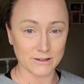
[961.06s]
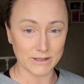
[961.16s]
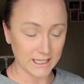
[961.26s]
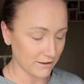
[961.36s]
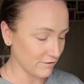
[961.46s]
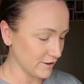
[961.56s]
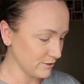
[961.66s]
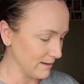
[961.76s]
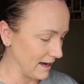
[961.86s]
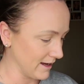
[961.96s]
The week flew
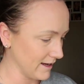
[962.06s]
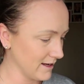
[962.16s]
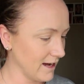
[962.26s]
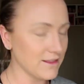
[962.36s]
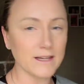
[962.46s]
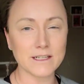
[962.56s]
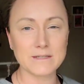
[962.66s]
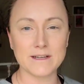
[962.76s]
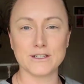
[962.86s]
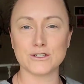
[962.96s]
by. I think because
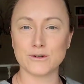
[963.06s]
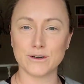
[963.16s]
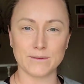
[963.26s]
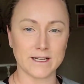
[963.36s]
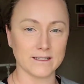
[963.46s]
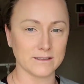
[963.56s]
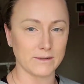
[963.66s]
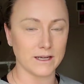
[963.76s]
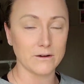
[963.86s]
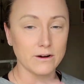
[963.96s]
we had a short week this
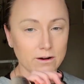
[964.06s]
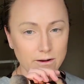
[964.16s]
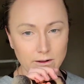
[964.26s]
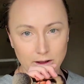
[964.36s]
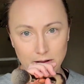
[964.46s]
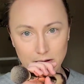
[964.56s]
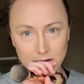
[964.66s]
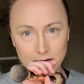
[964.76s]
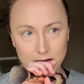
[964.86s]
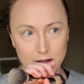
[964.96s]
week. Or,
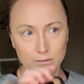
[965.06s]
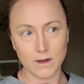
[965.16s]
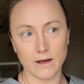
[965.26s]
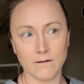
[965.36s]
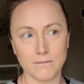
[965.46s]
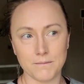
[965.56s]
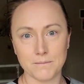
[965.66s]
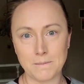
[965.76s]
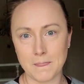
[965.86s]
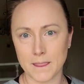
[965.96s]
well,
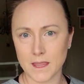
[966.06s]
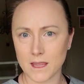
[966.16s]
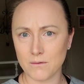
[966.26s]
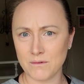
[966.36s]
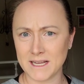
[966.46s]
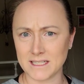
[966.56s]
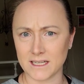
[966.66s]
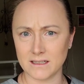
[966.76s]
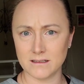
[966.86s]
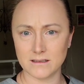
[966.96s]
we
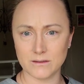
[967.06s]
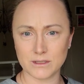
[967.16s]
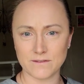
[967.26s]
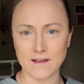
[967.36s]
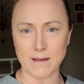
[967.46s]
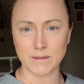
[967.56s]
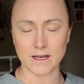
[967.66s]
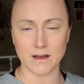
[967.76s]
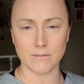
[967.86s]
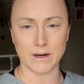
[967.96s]
did. It was family
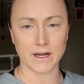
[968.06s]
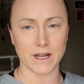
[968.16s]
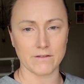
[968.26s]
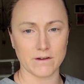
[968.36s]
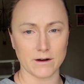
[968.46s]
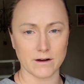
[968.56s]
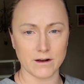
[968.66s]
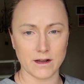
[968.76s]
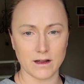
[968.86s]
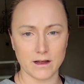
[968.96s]
day on Monday for
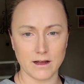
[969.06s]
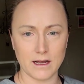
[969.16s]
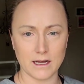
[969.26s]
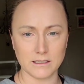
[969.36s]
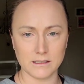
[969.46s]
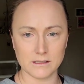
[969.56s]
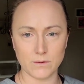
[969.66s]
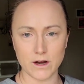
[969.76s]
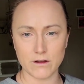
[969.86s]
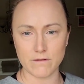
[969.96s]
us.
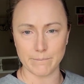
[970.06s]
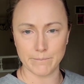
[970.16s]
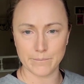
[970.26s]
Where are you from?